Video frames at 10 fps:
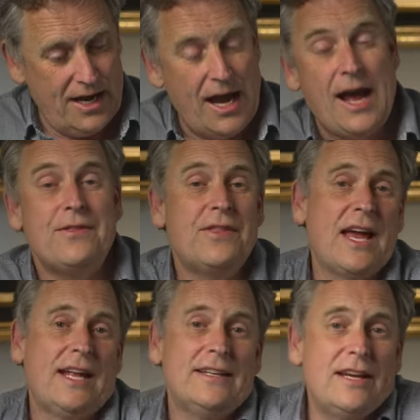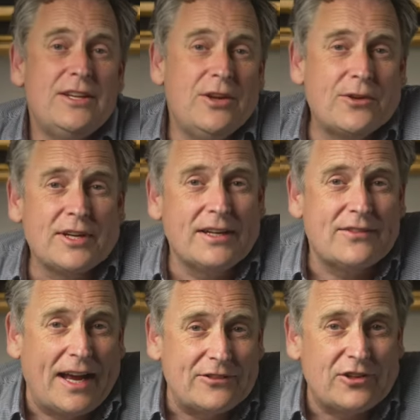And then you can
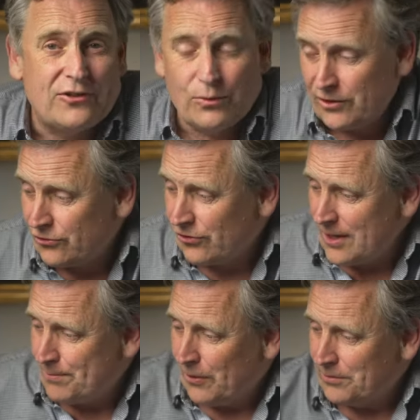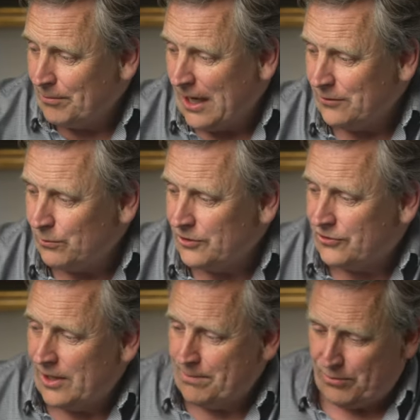attach it to a tripod mount, which
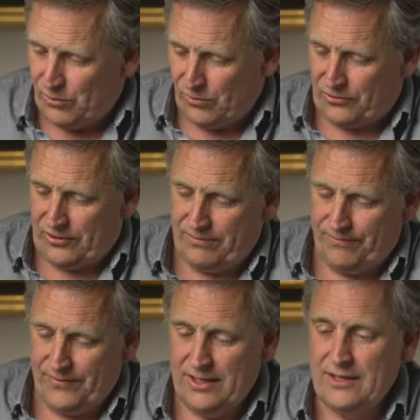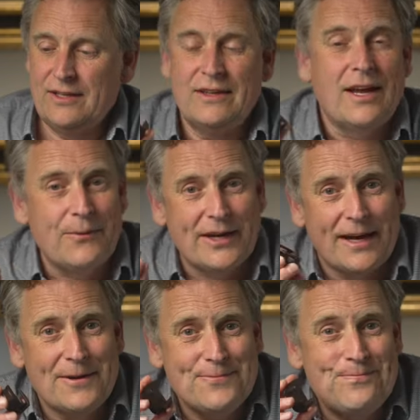I bought. There we
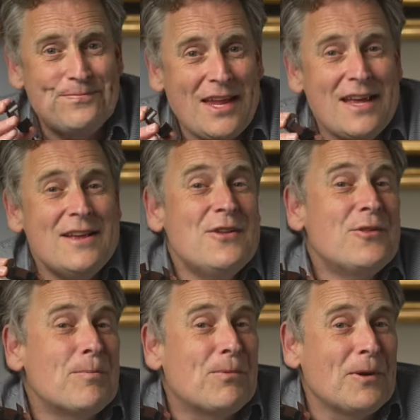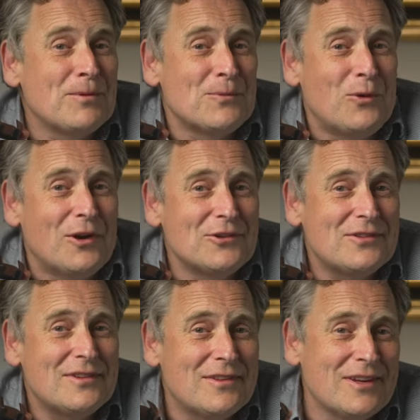go. The problem
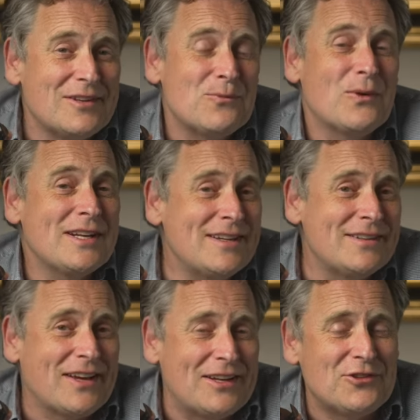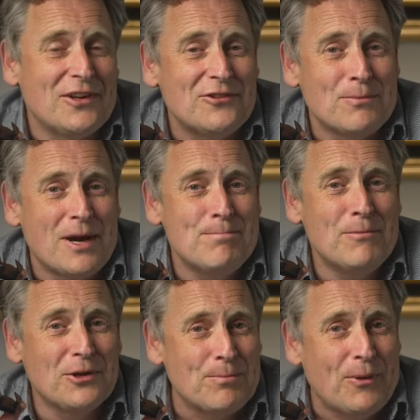was that when I attached it to my
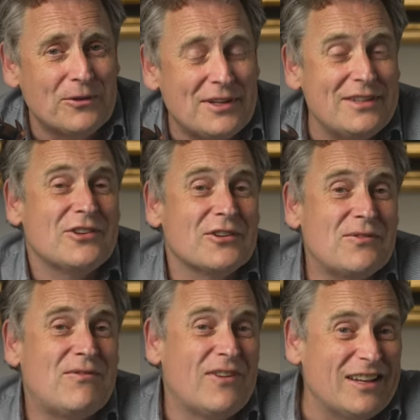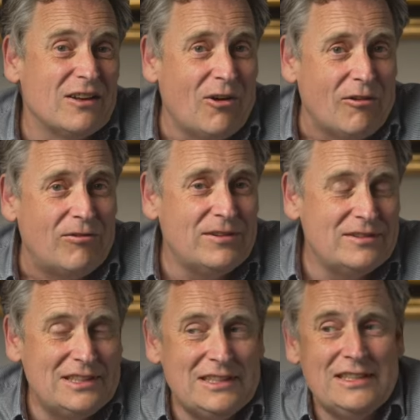monopod, it just fell off,
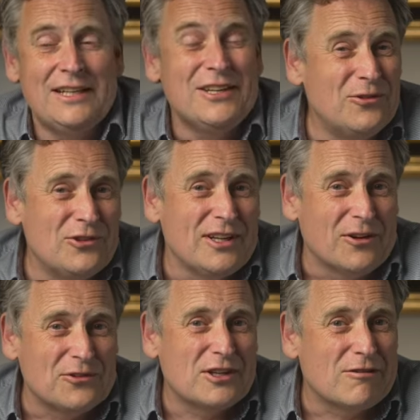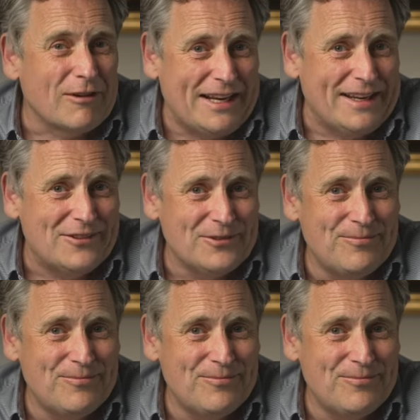usually onto granite.